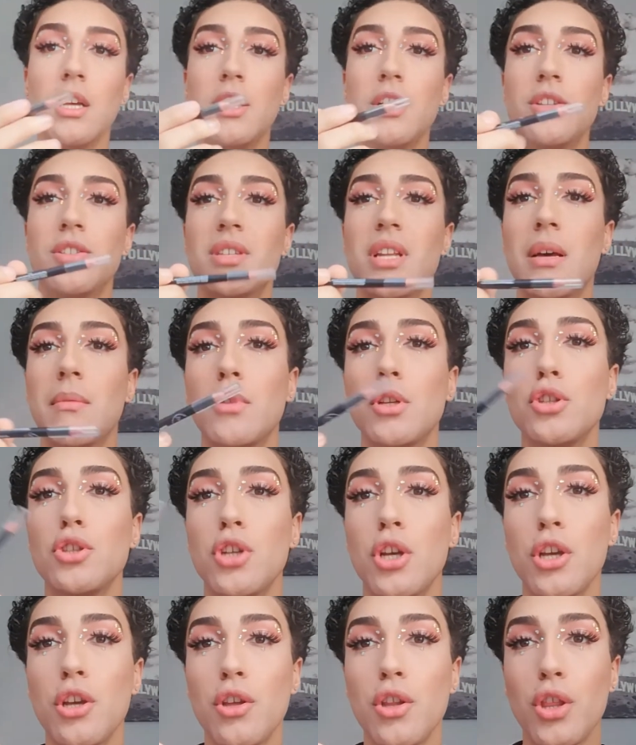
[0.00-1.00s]
So I'm going to
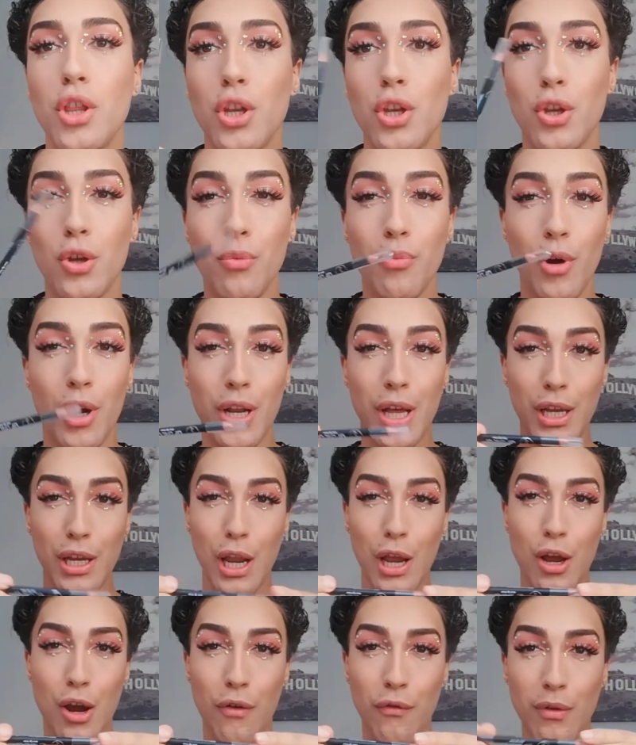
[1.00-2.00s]
show you the new product I
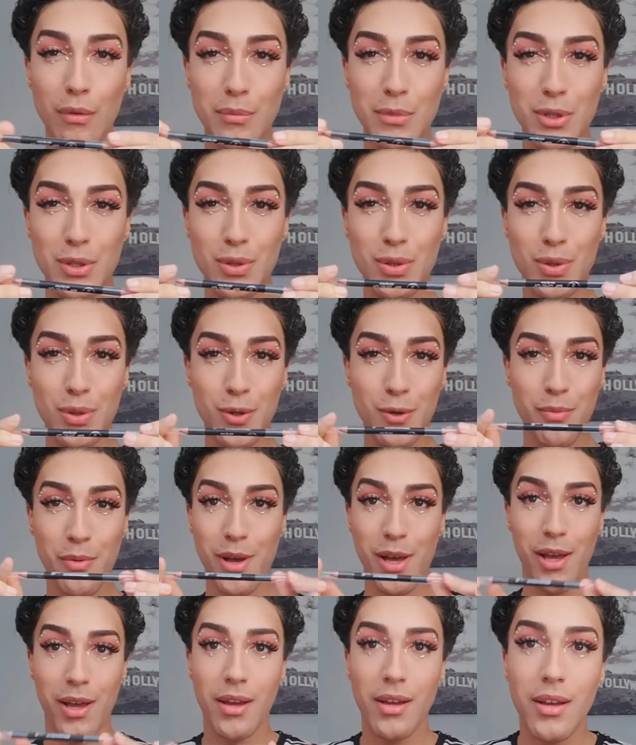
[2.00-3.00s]
got from
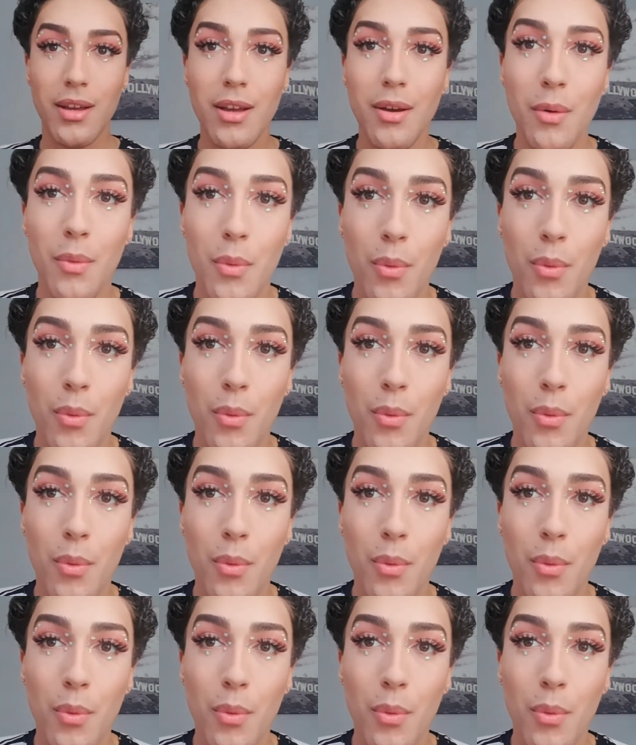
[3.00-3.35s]
Sorbet.